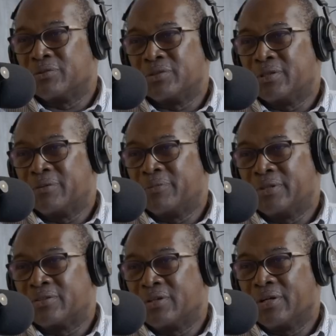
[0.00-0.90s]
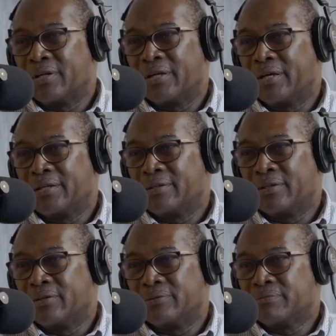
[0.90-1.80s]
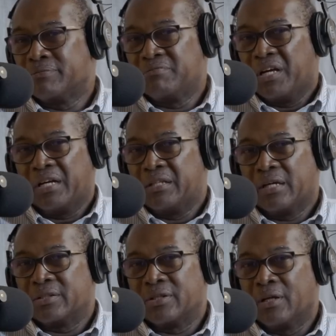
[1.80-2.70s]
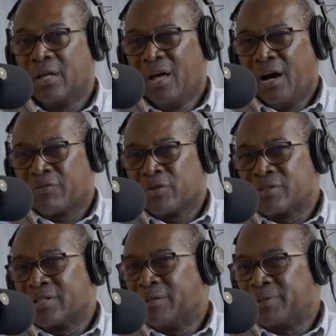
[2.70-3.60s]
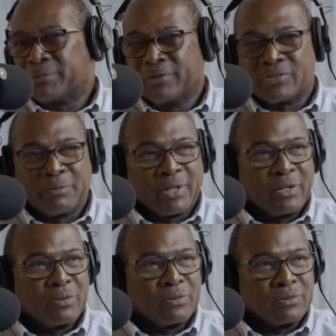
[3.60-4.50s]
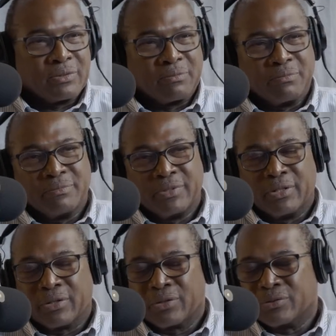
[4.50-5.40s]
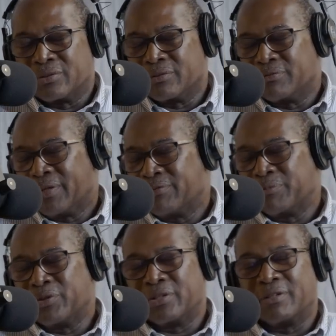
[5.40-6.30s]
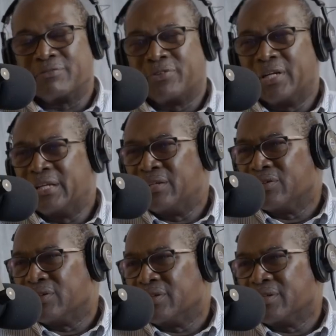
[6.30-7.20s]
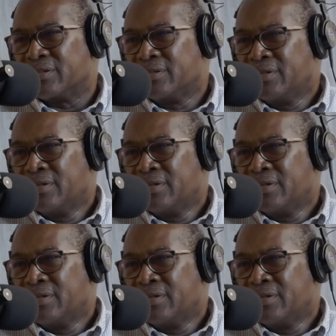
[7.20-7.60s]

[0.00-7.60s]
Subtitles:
to retain me. Sorry. No, not at all. Of course, the limits. I mean, if somebody who's accused of having murdered a friend, or